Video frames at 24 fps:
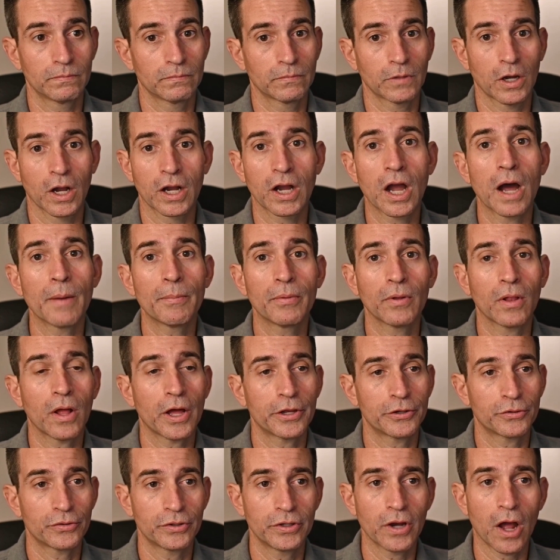a couple
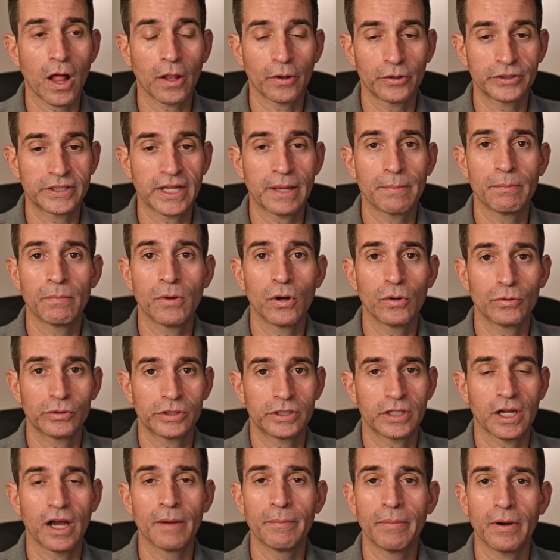$100 at
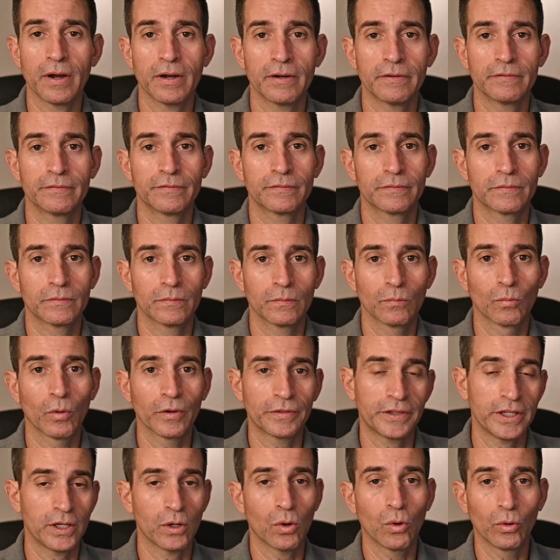most above
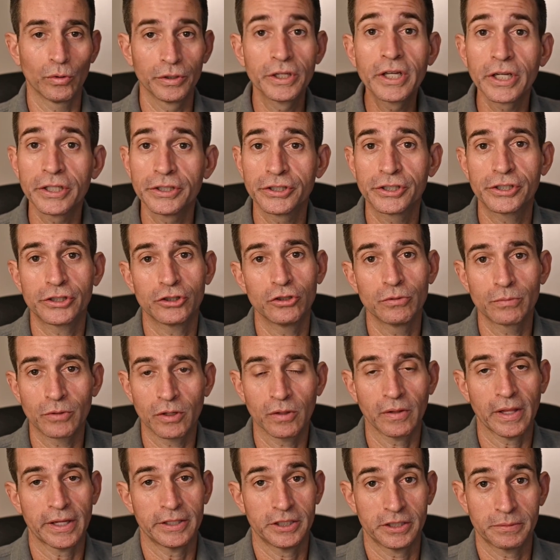what the old consumer
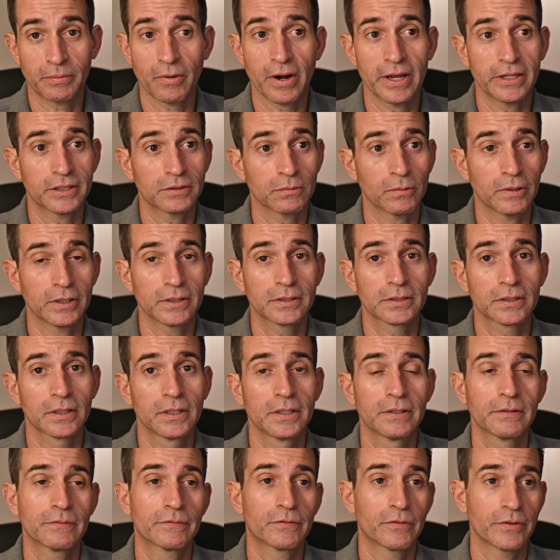lens price was
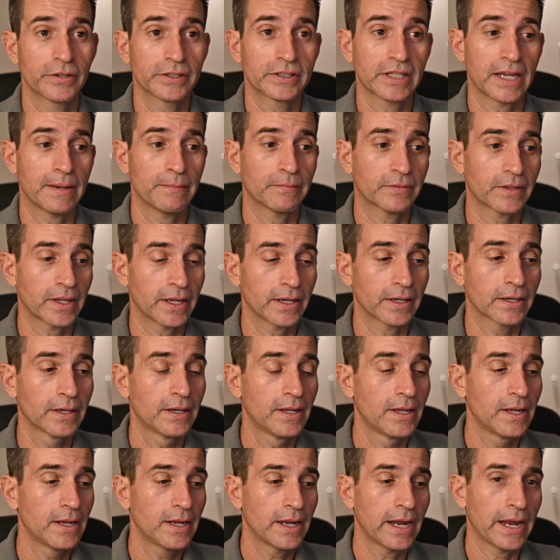for the same thing.
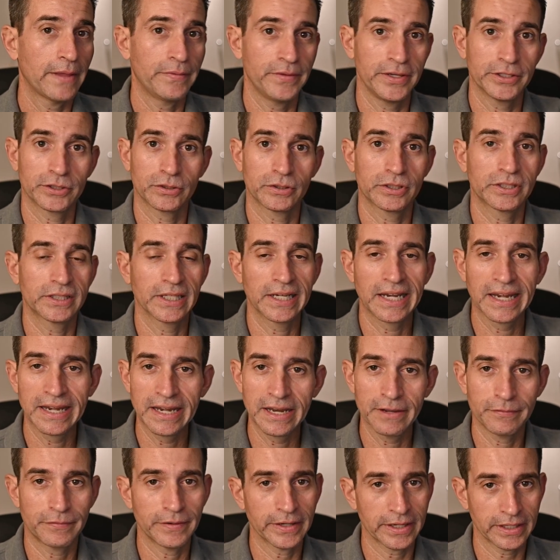And these are
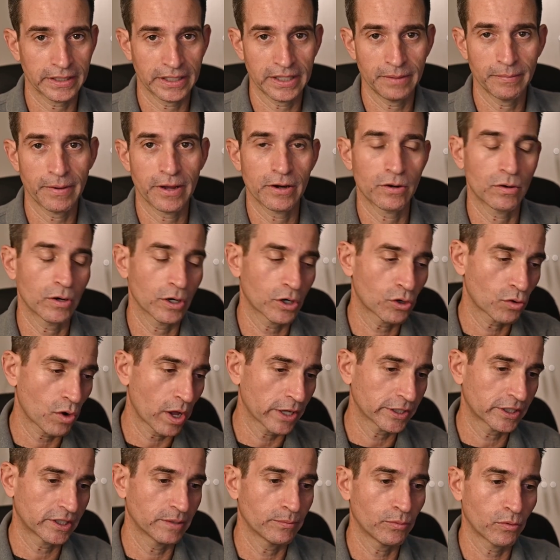significantly better
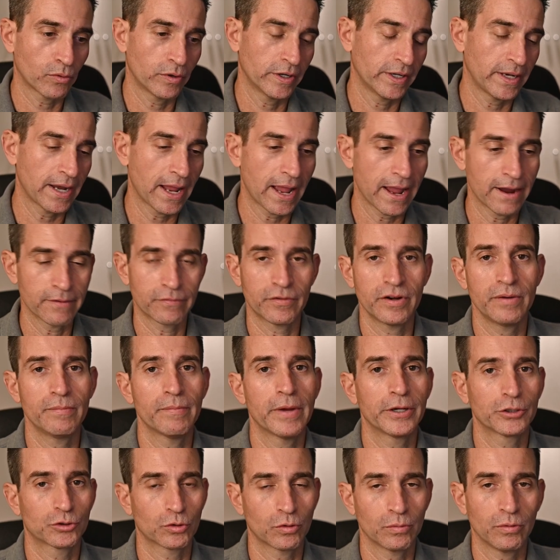across the board in every
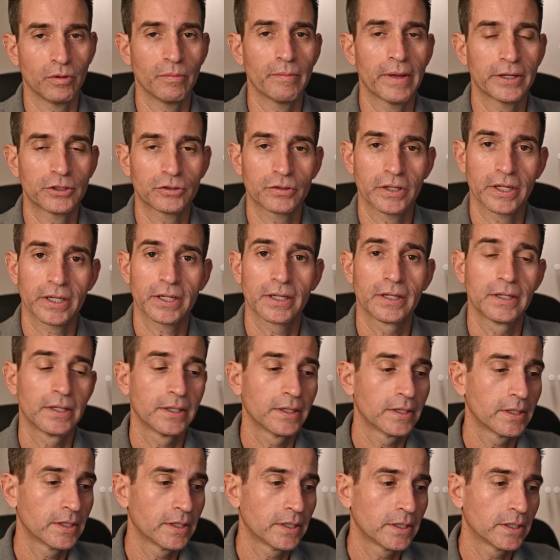measurable metric.
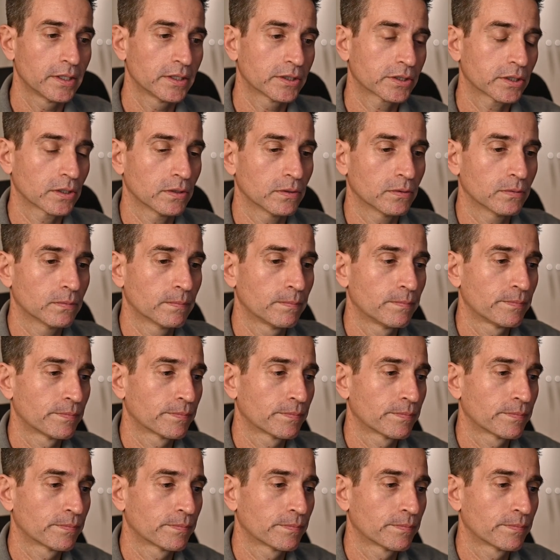So